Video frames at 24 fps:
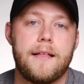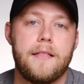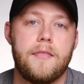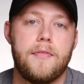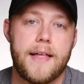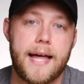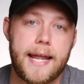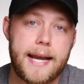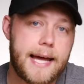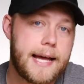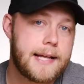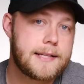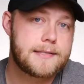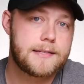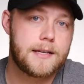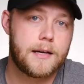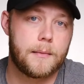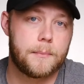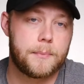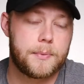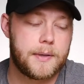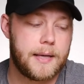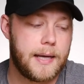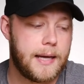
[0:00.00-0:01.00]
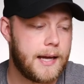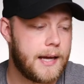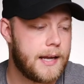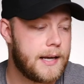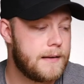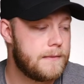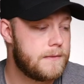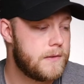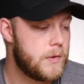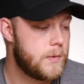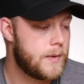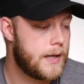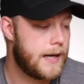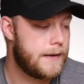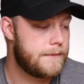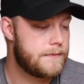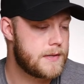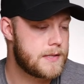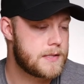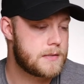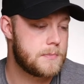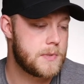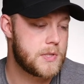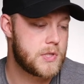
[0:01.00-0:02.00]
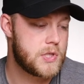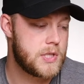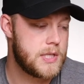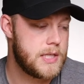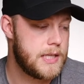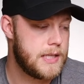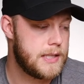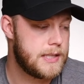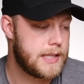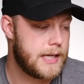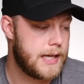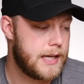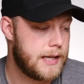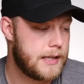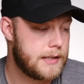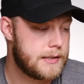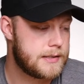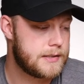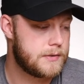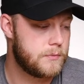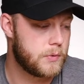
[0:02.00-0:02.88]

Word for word: That adds up. And if you have this machine that